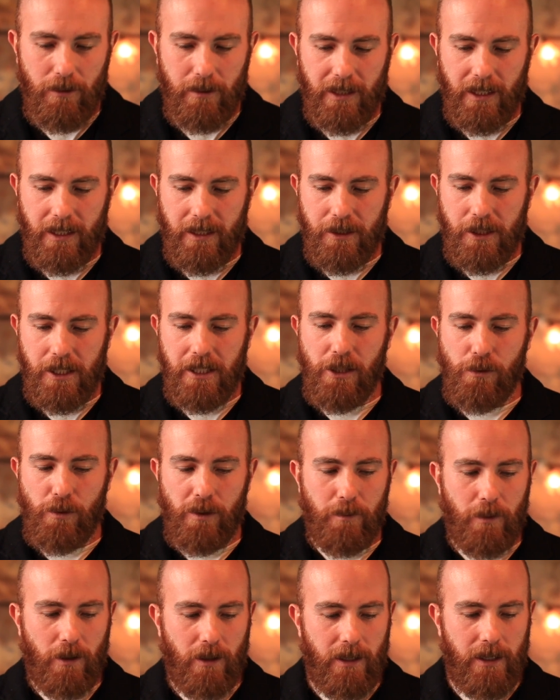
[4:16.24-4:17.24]
I'm going to continue with
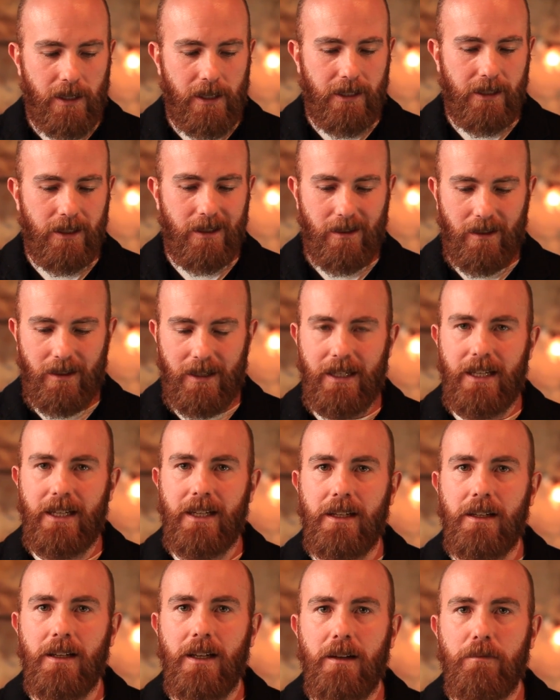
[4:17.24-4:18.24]
my
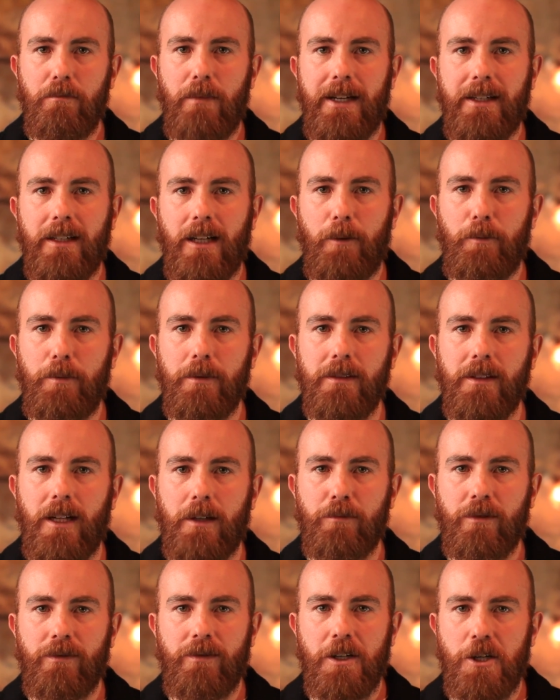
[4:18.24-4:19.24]
entirely made up and
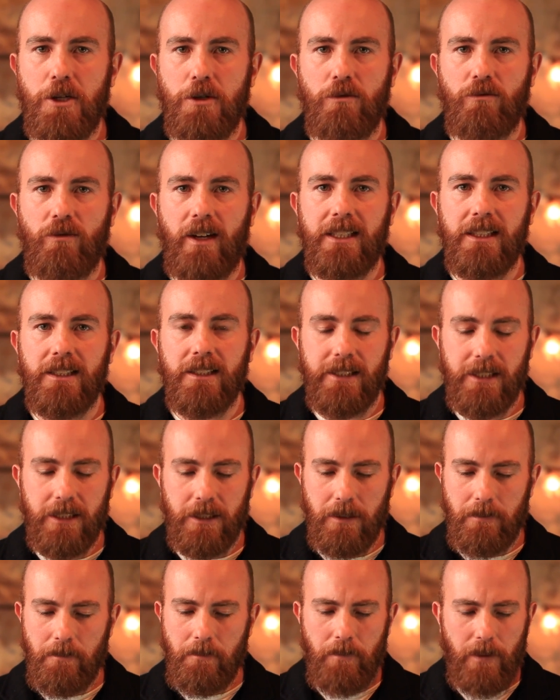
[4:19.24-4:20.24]
unprofessional rating
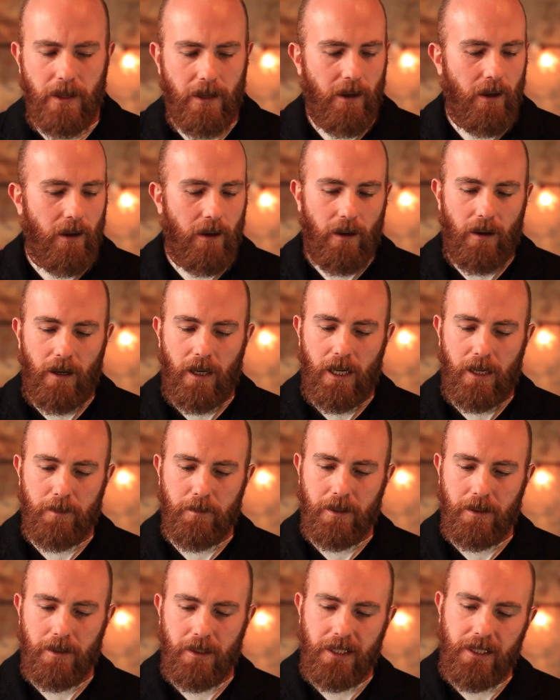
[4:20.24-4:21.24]
system. I'm
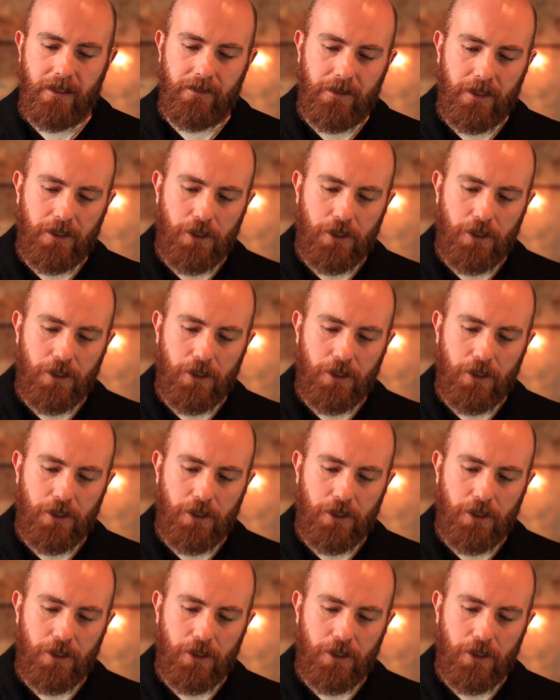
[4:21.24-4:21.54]
going to give the